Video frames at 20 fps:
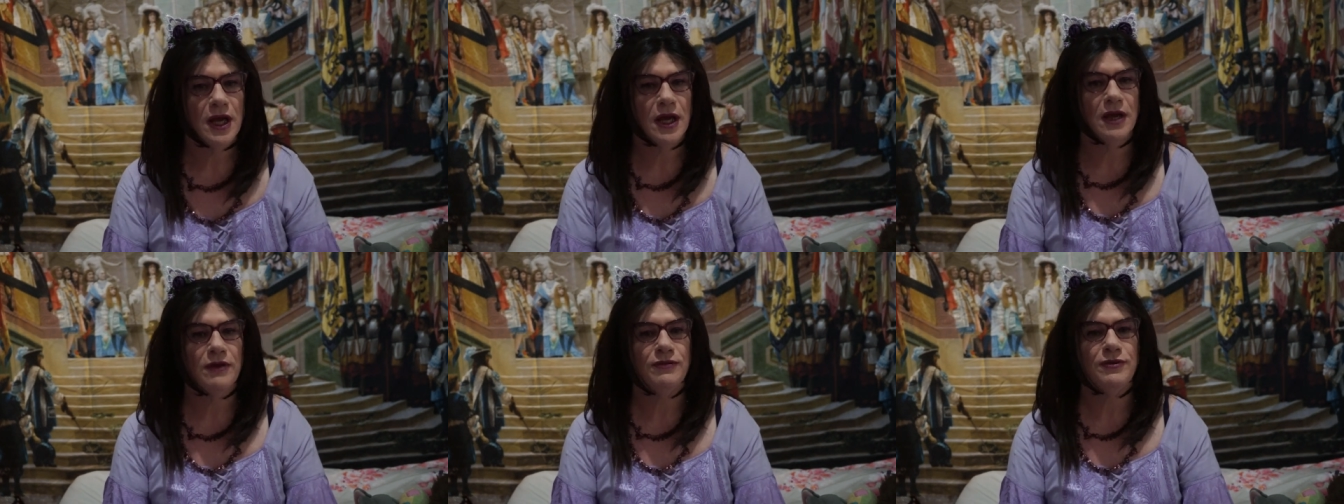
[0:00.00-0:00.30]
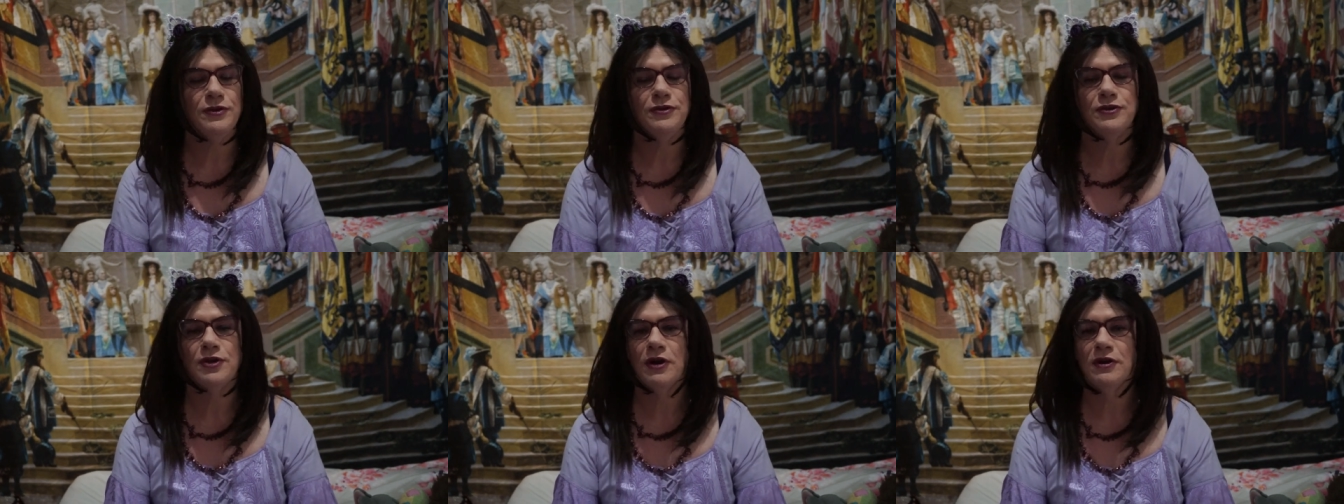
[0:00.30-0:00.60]
If
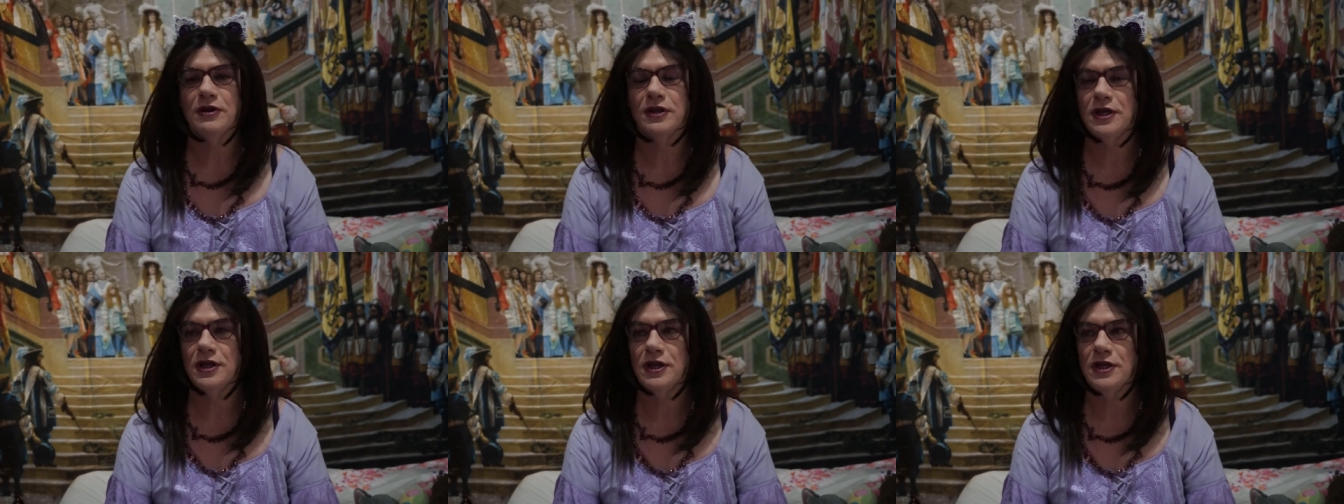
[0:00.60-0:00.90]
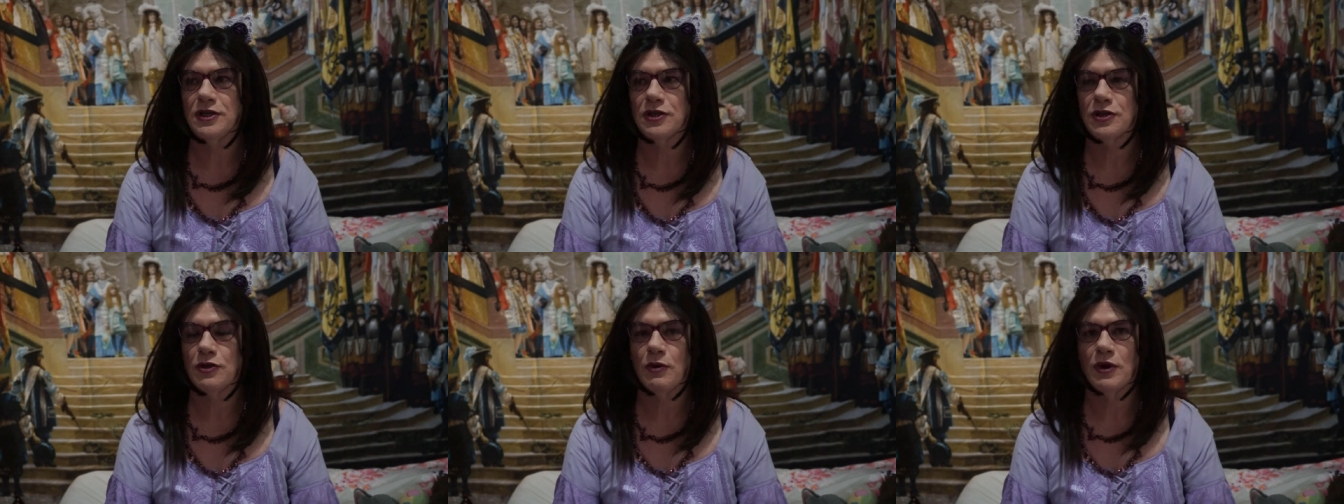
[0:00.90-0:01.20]
you don't get
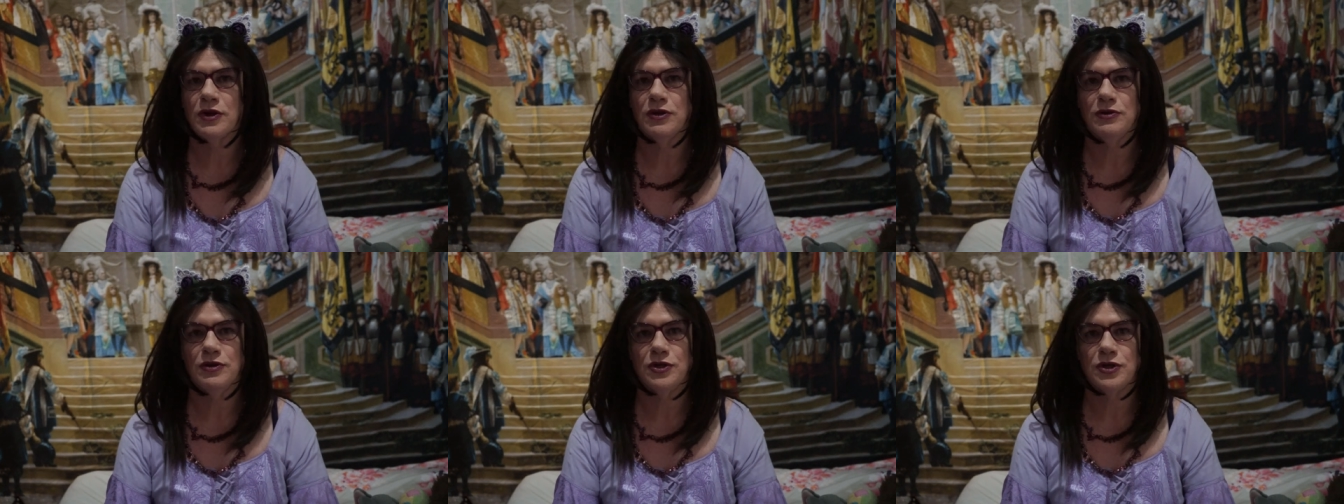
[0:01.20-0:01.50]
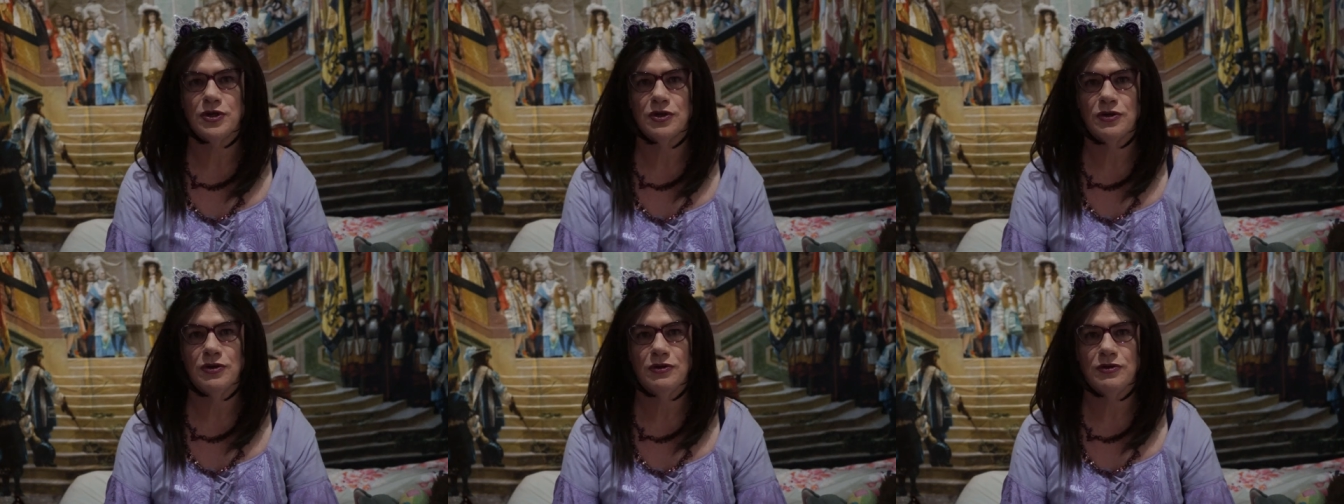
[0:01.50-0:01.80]
into the one you
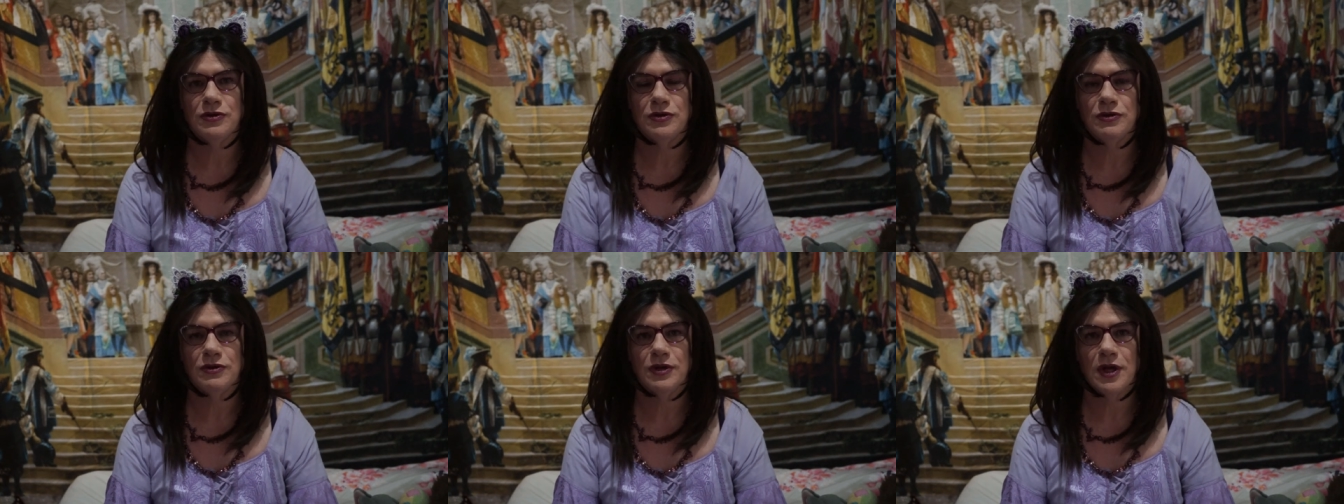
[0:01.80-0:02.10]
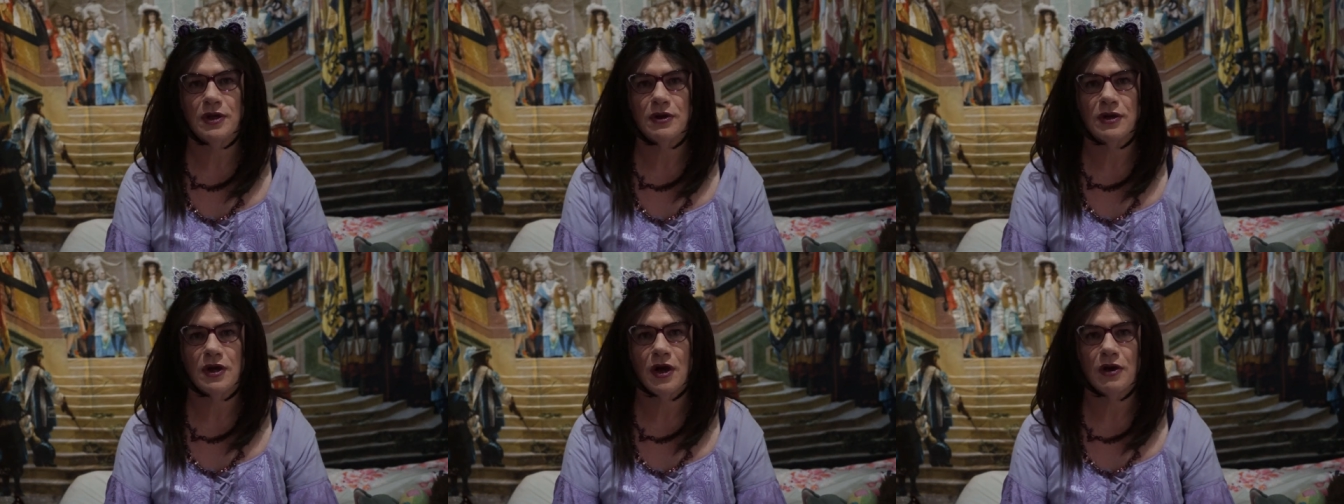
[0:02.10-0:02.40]
choose, you
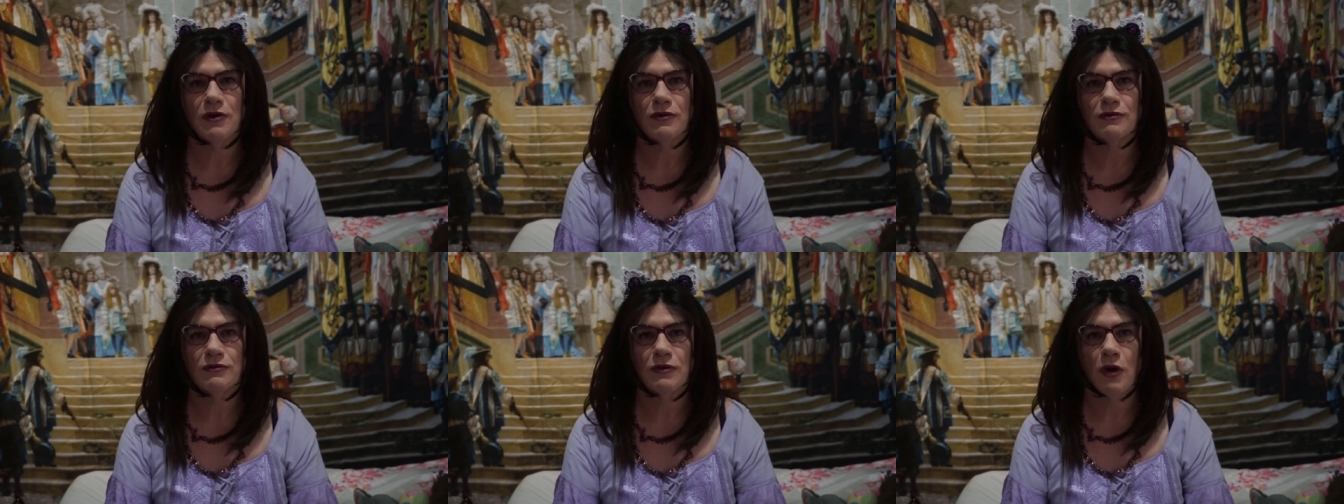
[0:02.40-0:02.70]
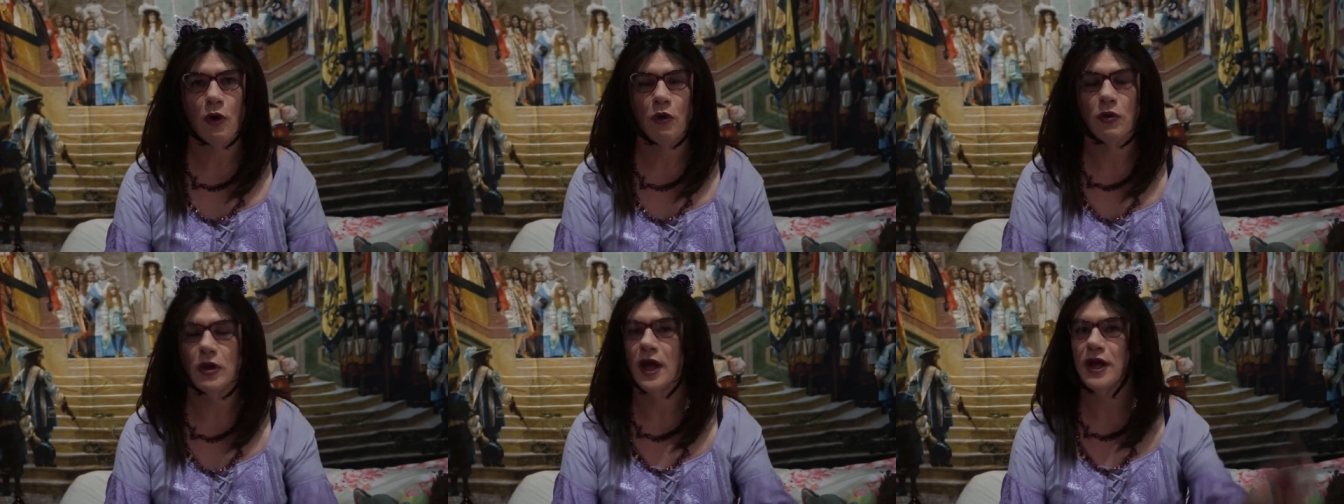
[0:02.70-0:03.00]
then kind of
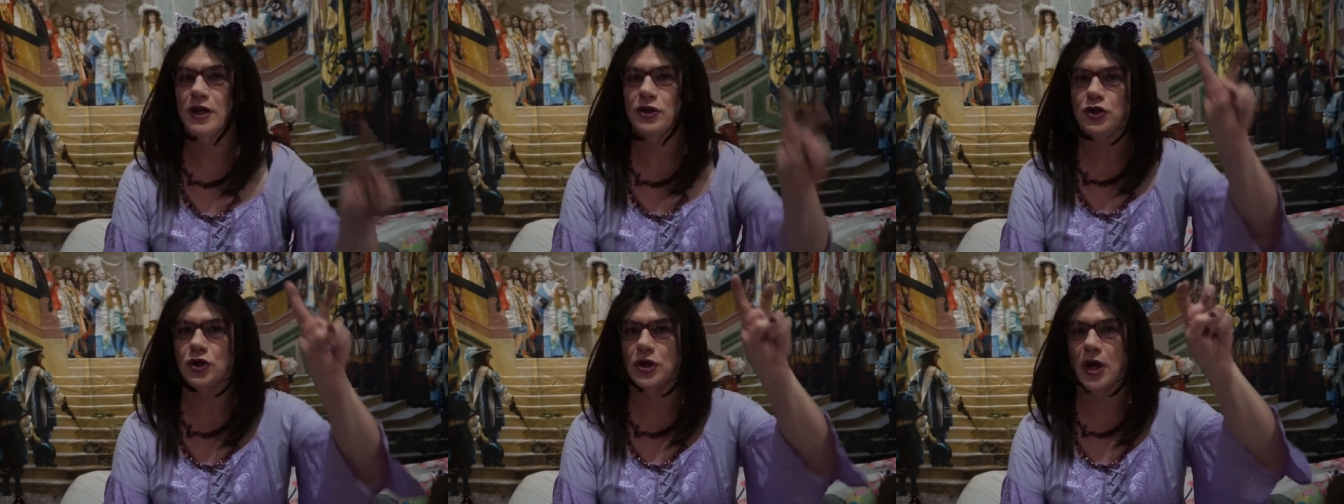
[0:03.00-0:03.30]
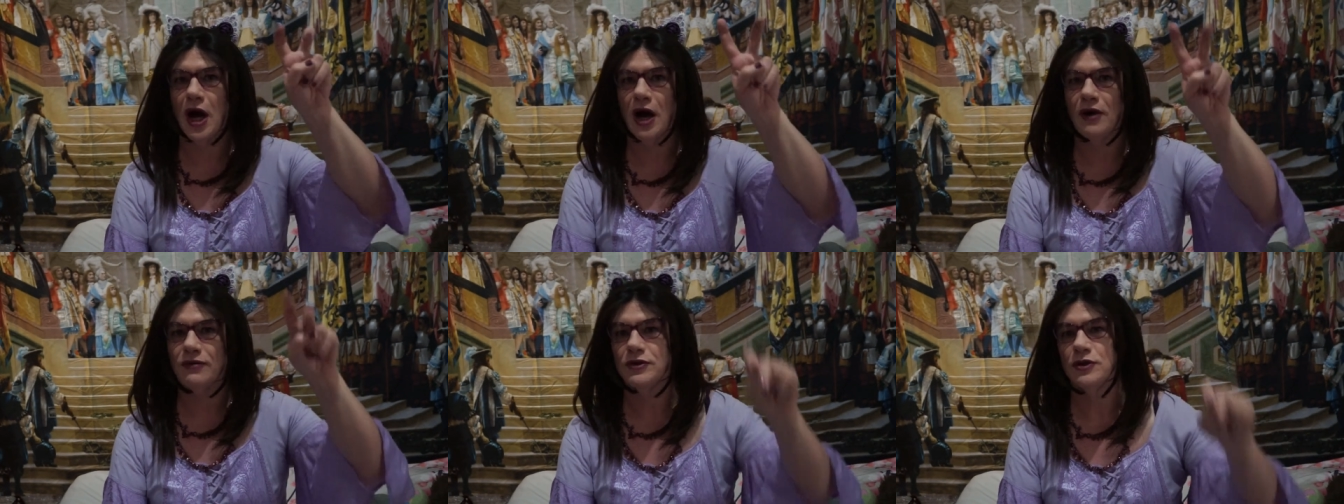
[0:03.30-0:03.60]
roll a
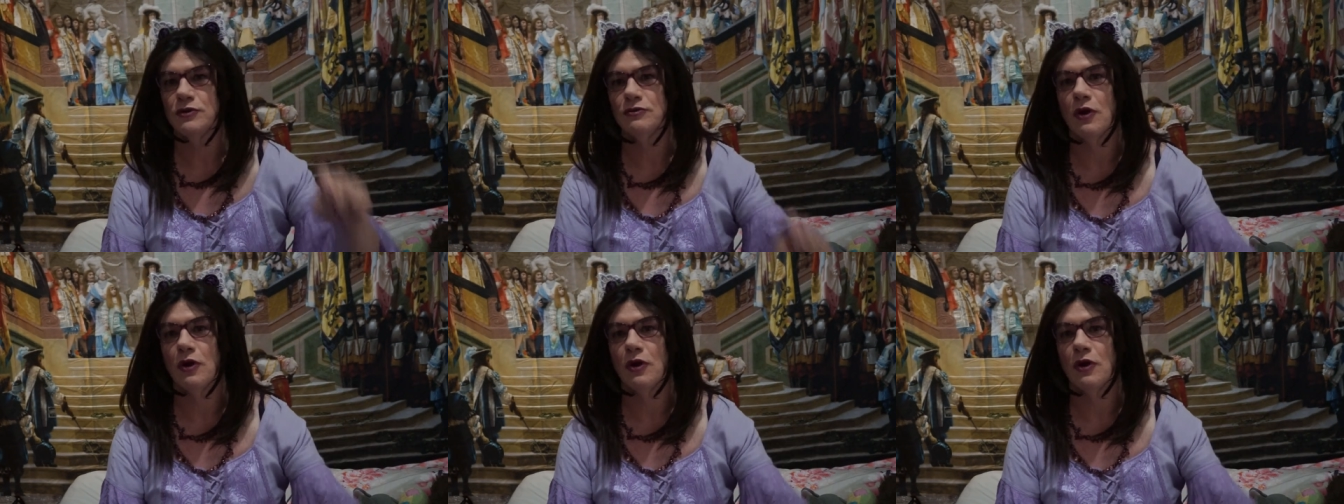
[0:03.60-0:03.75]
draft.